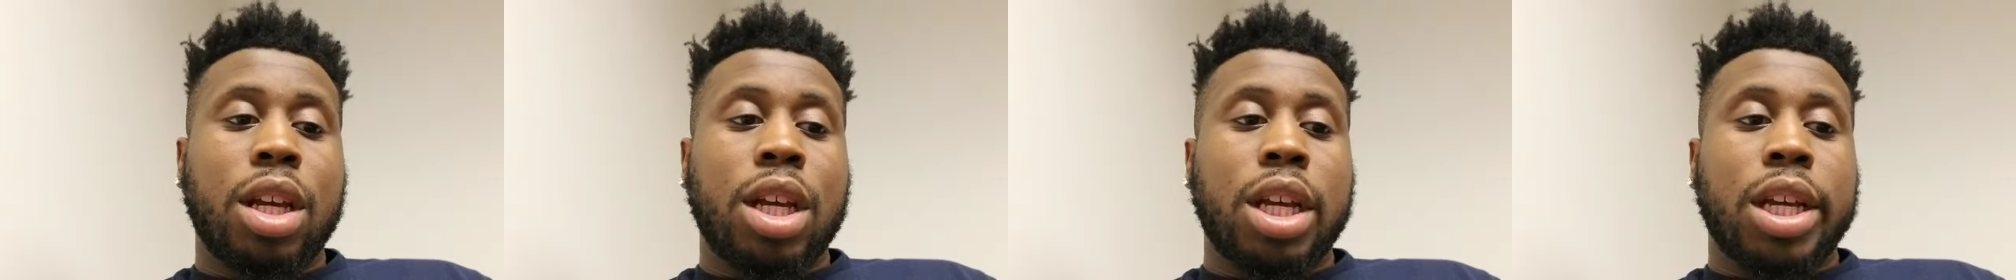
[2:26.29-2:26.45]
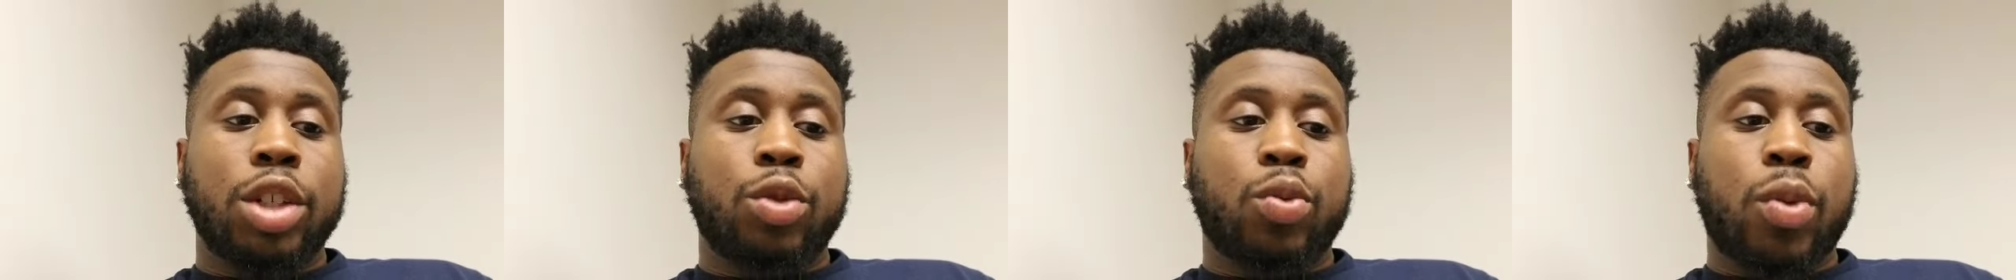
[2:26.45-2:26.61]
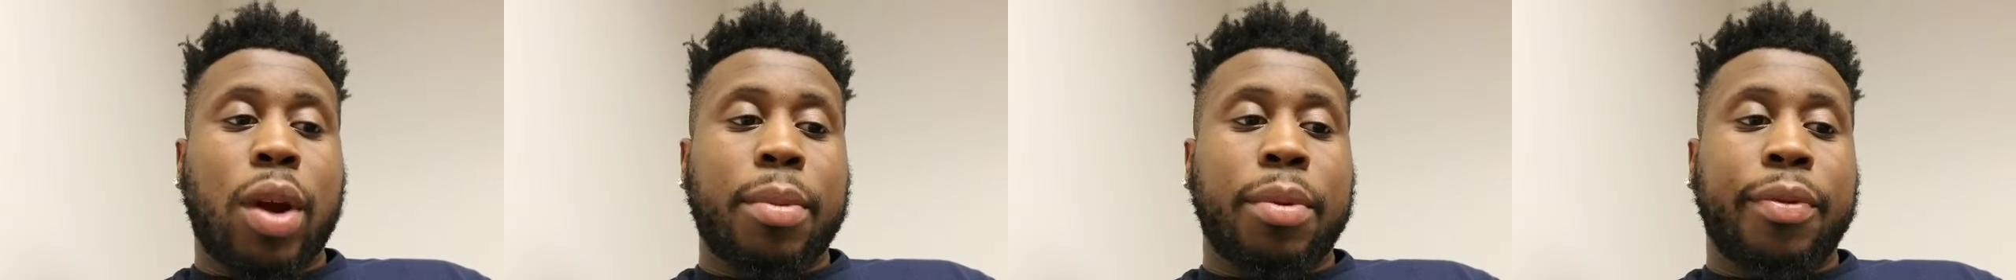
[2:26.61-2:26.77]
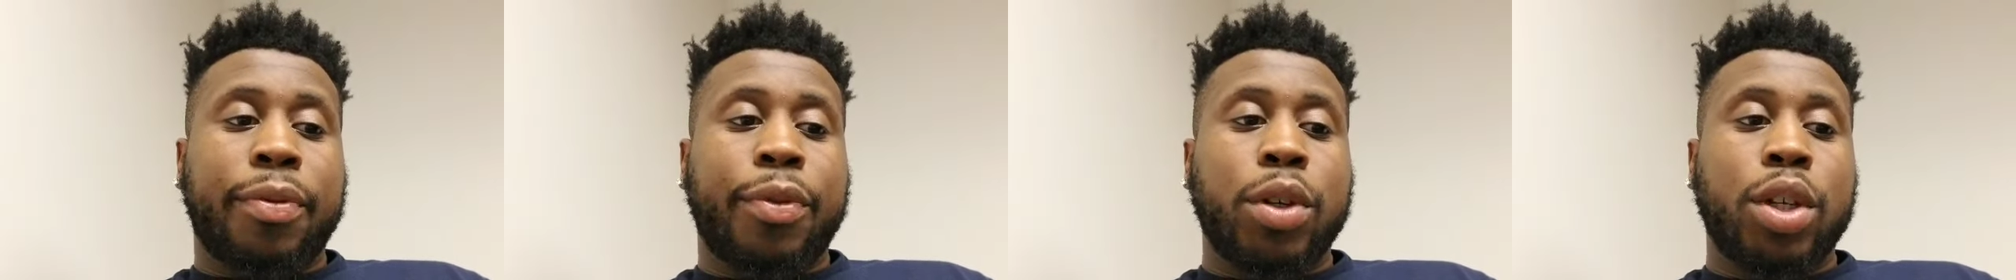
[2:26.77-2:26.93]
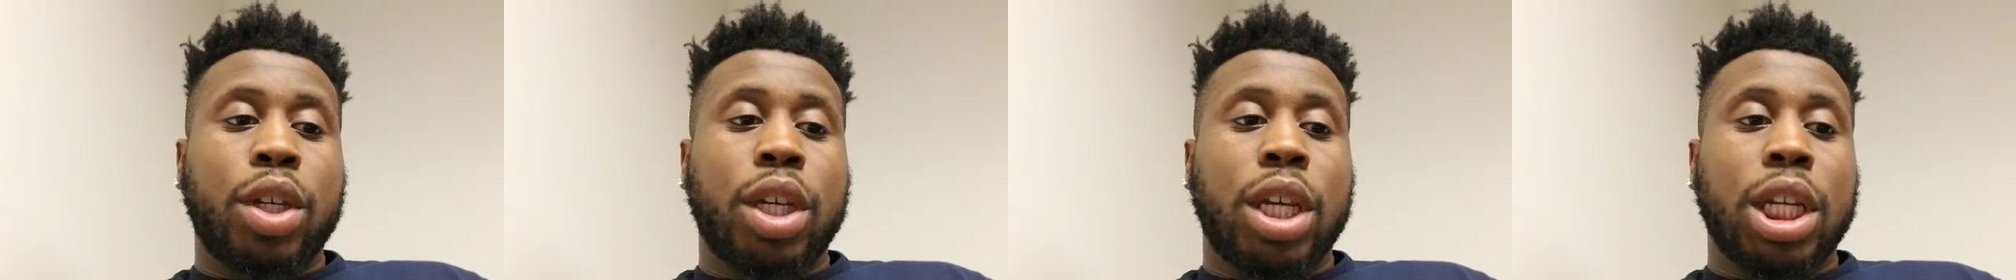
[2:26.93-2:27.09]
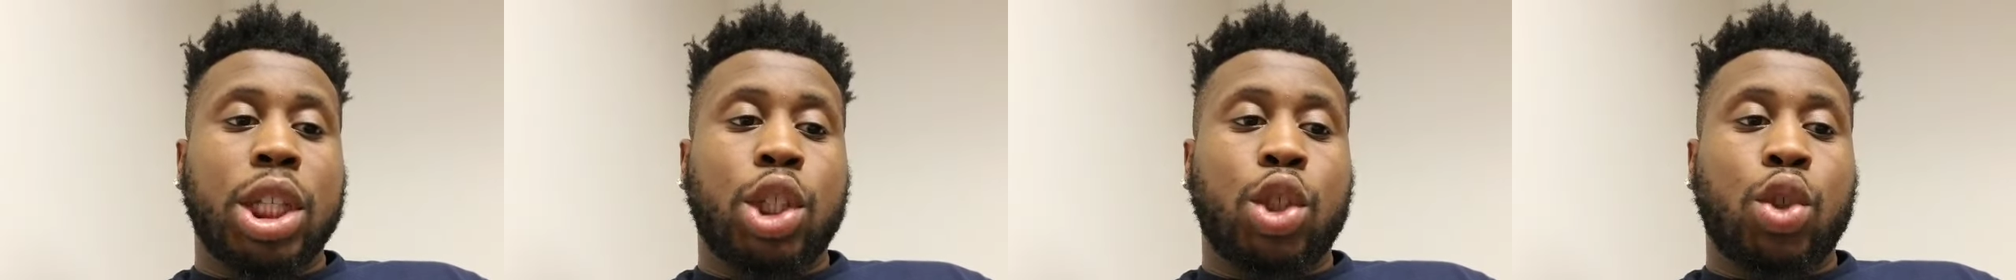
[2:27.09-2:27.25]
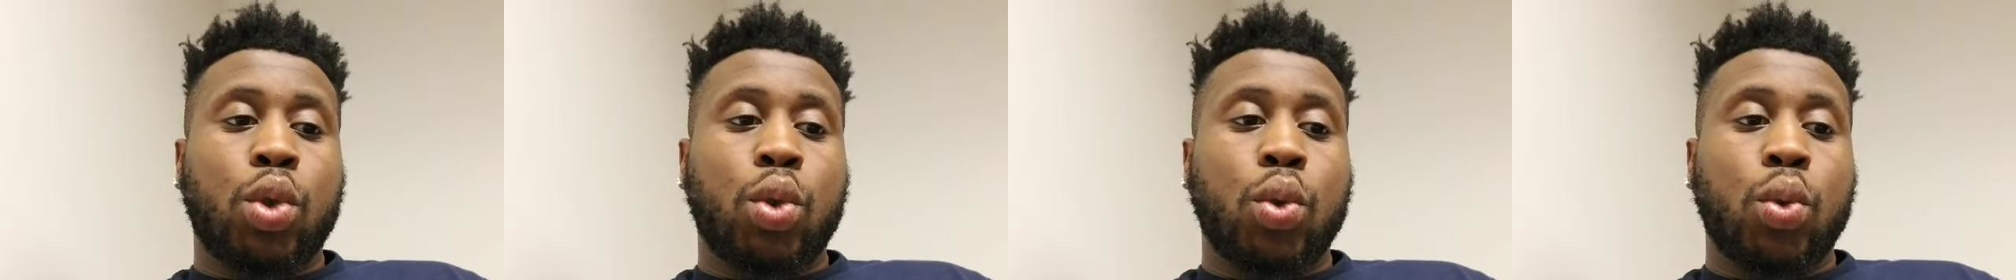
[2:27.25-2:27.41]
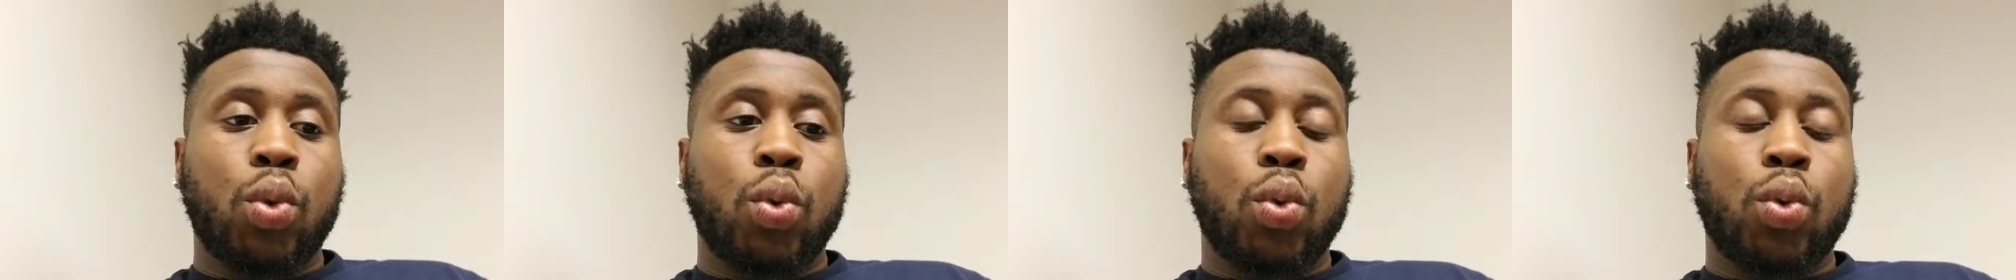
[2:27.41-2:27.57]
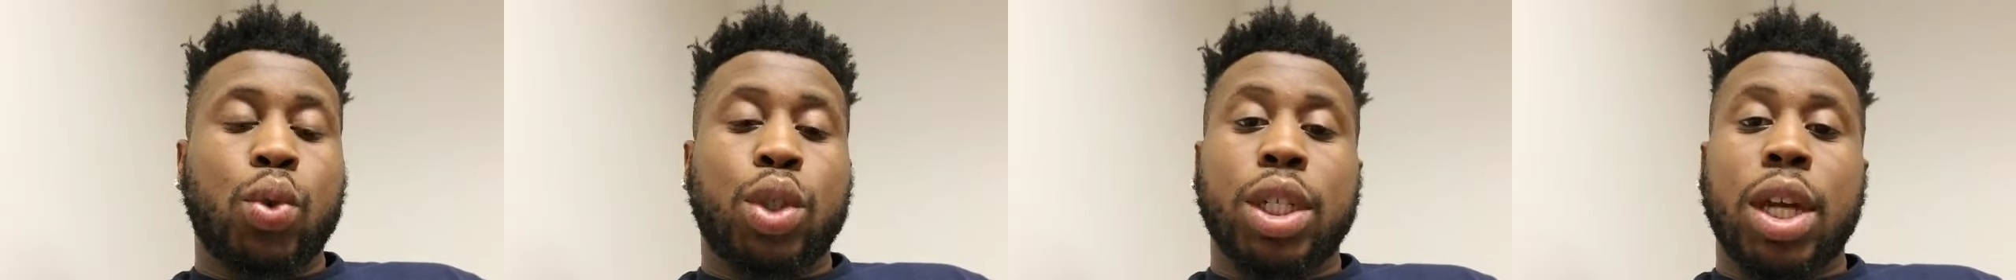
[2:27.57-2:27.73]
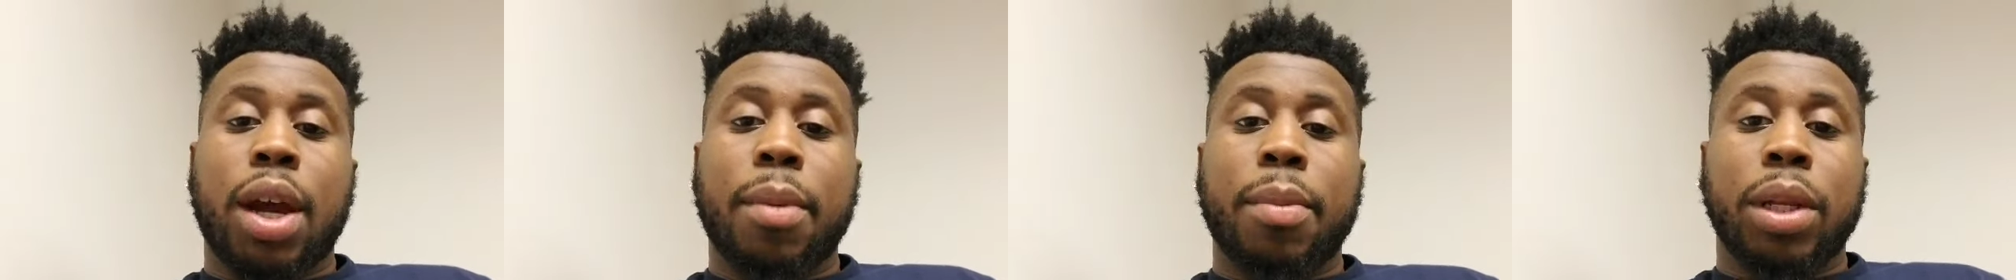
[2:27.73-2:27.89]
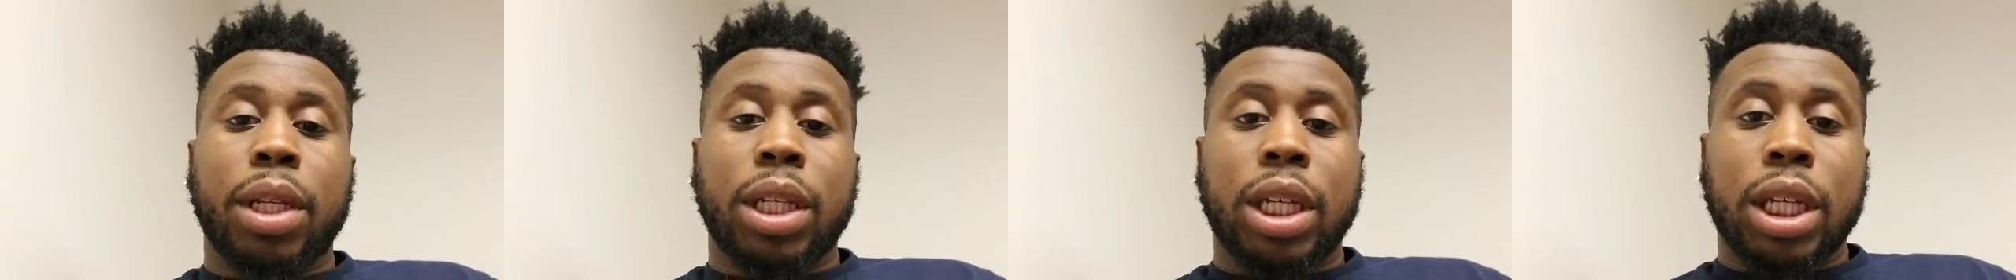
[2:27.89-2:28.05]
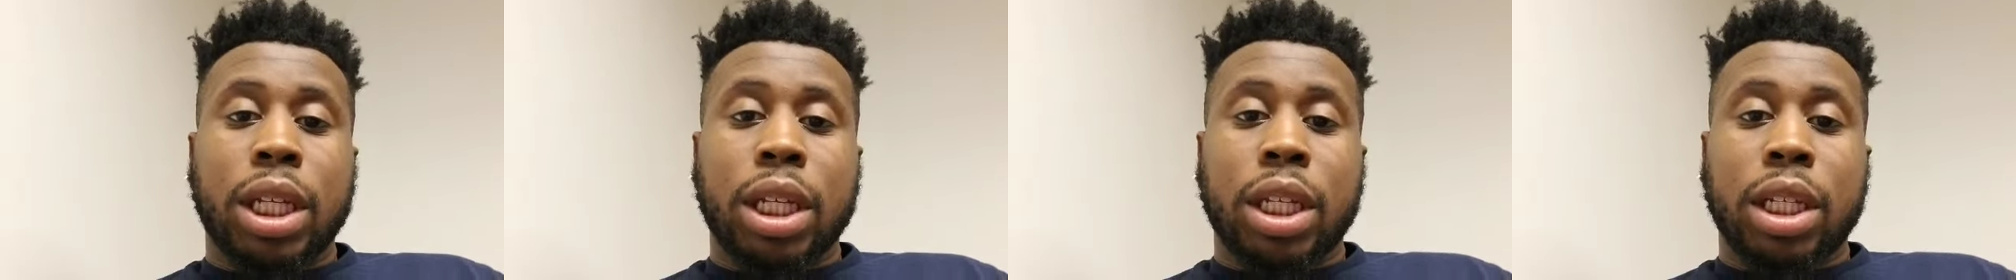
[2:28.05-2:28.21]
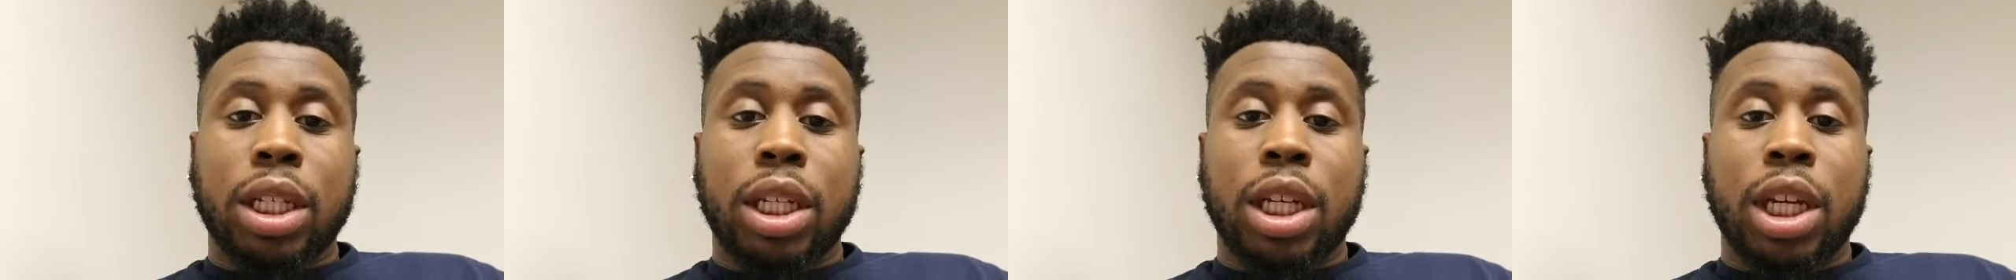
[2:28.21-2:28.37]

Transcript: it's right before you get to Summerlin,